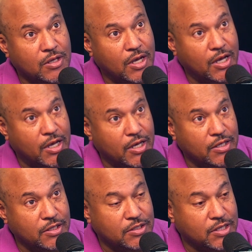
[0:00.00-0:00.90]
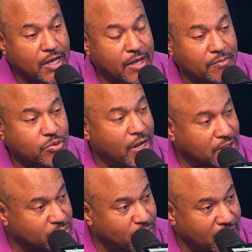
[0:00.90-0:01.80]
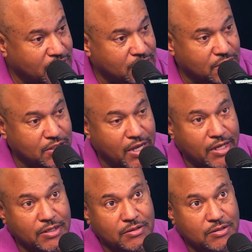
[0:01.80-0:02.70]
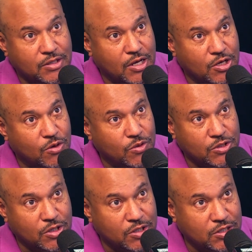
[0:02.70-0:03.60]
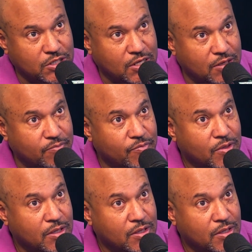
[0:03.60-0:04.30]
Uh, he's got prospects. He's got young goalies on the team,